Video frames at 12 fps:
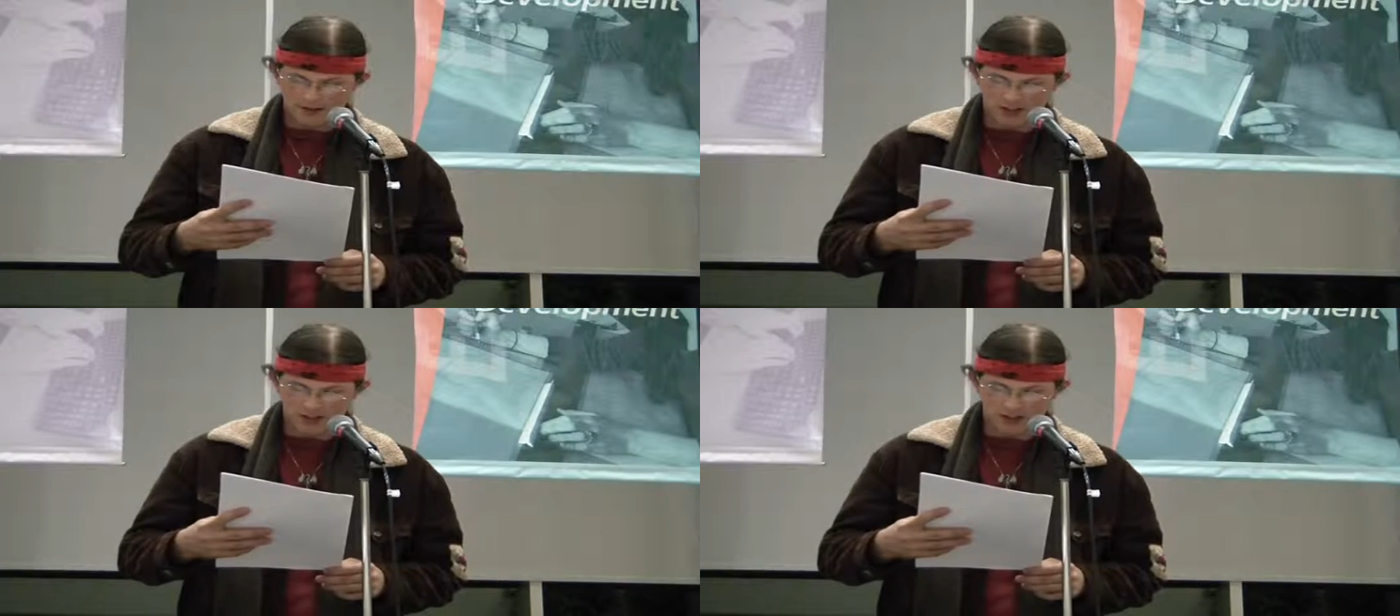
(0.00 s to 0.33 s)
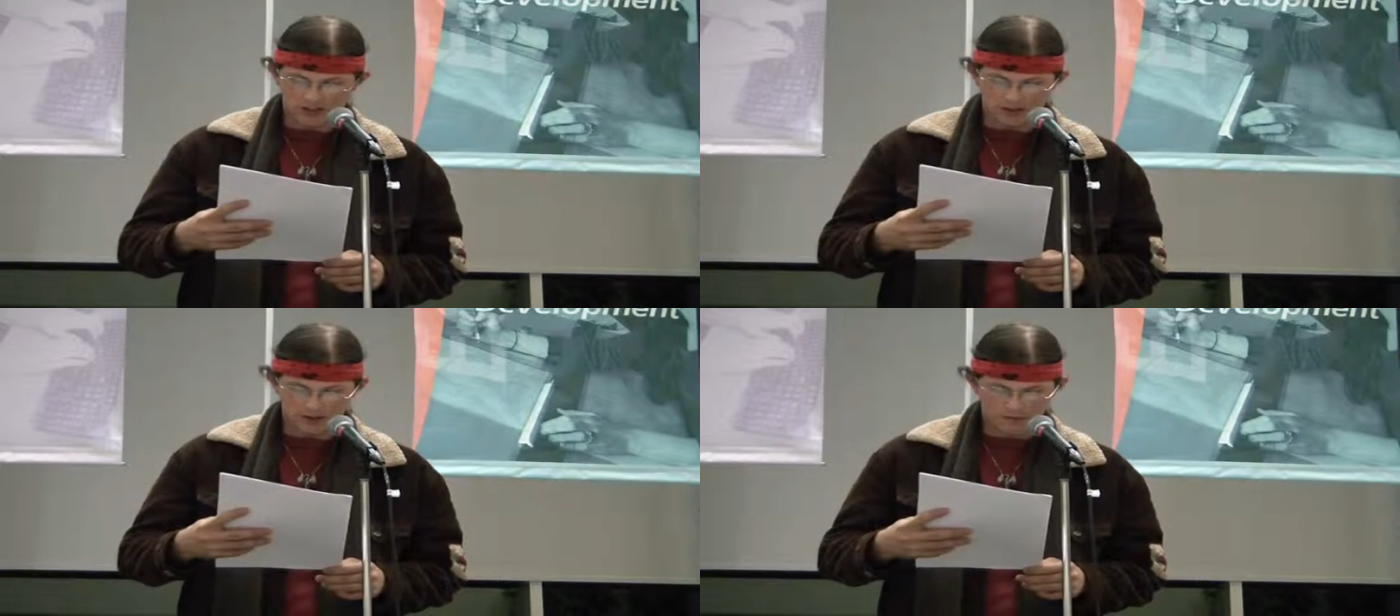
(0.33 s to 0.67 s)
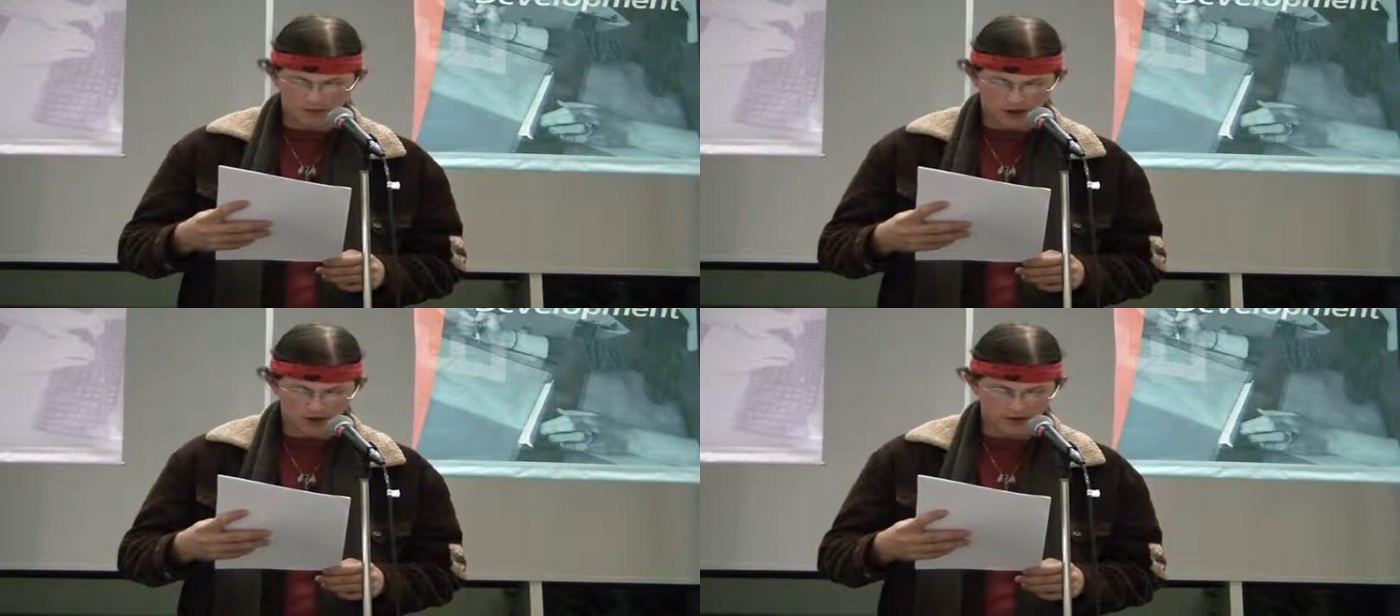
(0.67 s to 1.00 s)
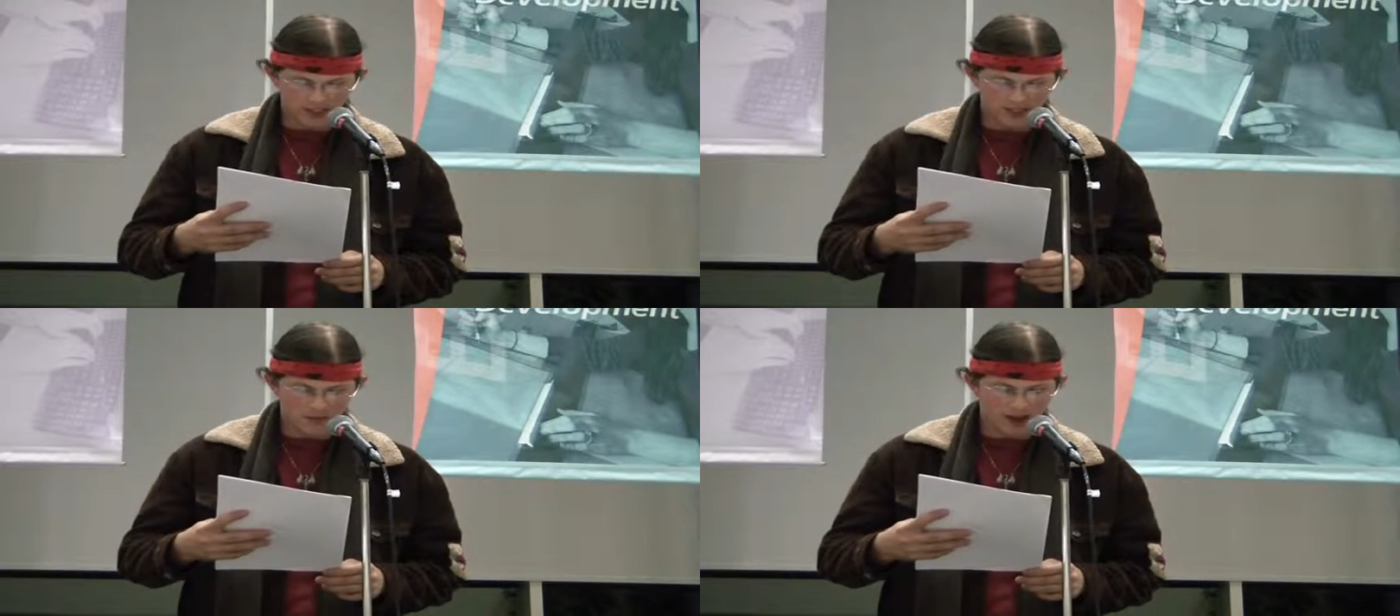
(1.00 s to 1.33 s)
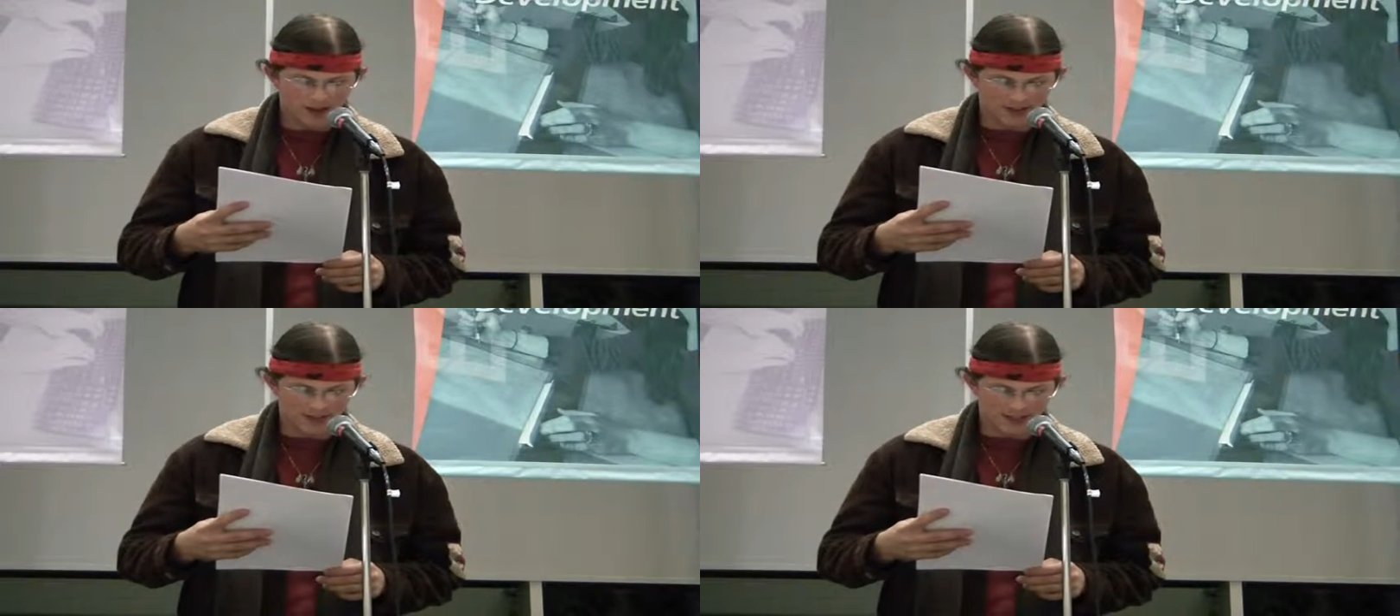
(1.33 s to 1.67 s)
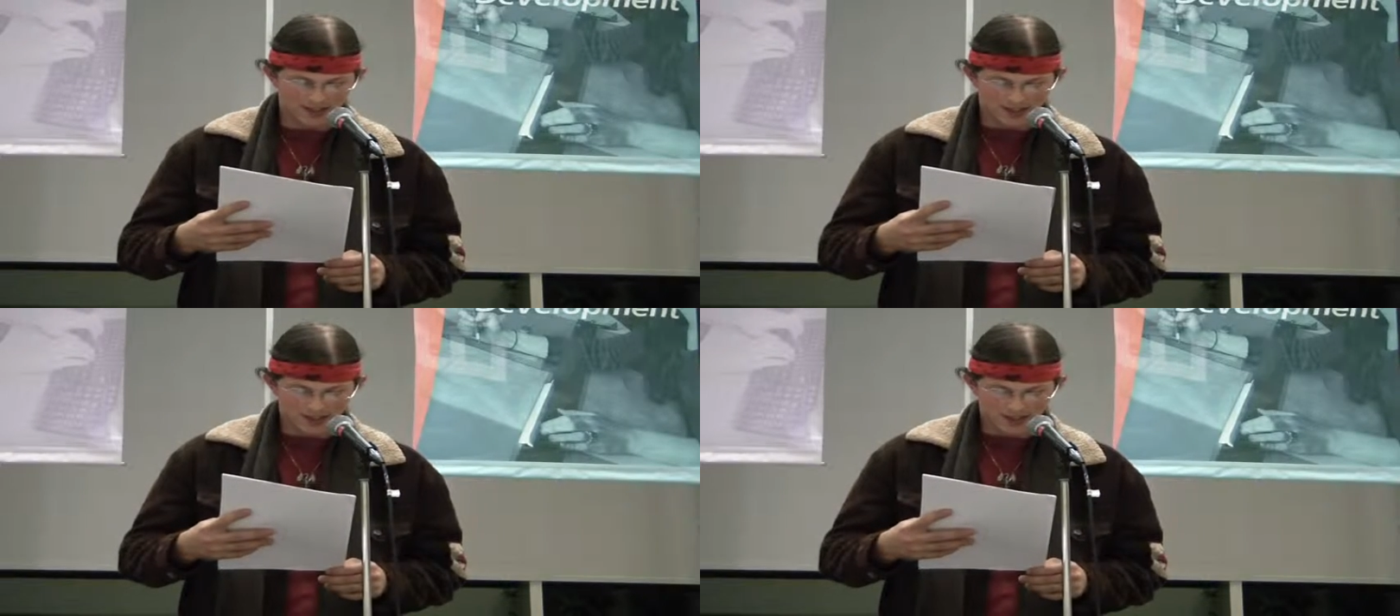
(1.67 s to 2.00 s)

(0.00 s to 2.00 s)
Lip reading: and she looked at her brother and smiled a bit.